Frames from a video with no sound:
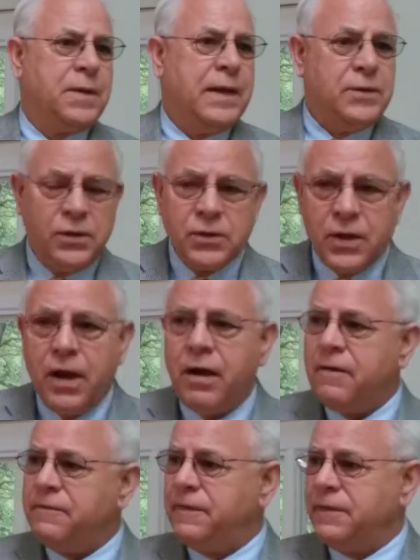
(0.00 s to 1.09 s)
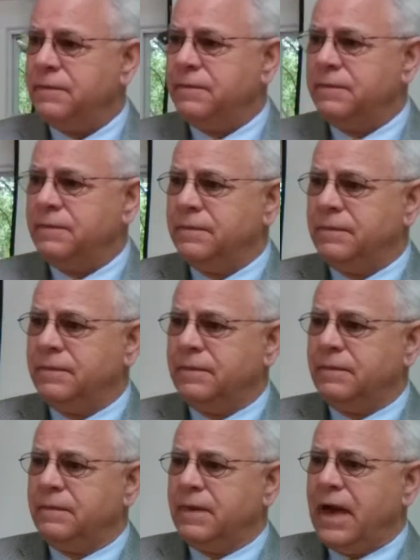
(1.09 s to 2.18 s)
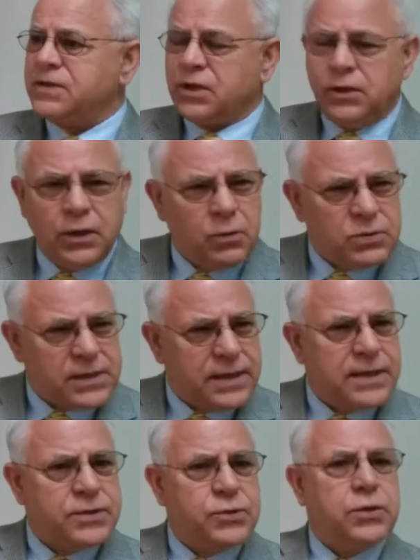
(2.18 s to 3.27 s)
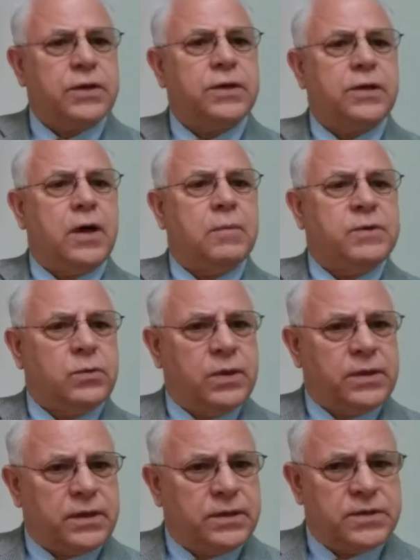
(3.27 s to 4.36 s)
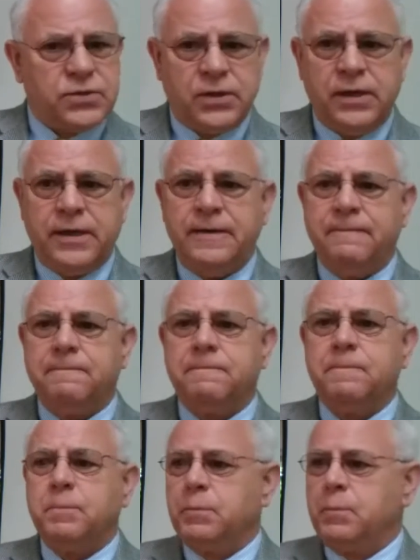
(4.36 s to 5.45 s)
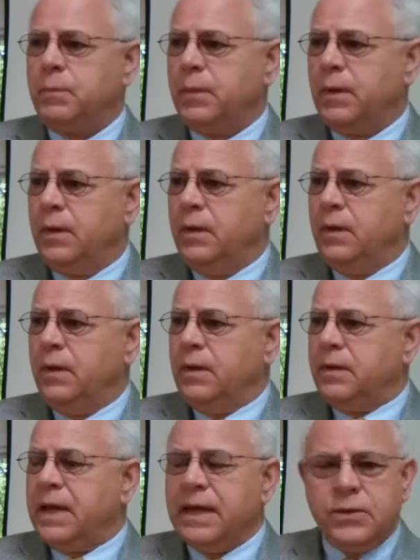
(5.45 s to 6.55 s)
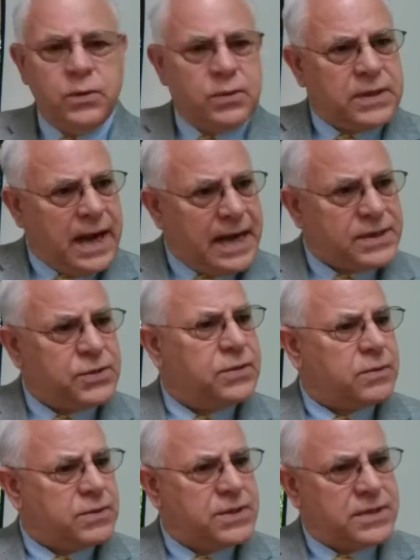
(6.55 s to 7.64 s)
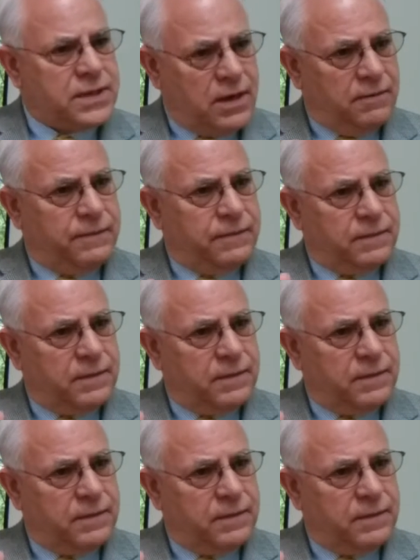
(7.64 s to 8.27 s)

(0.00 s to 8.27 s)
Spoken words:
Can you love as closely as you can come to unconditionally? Can you catch yourself?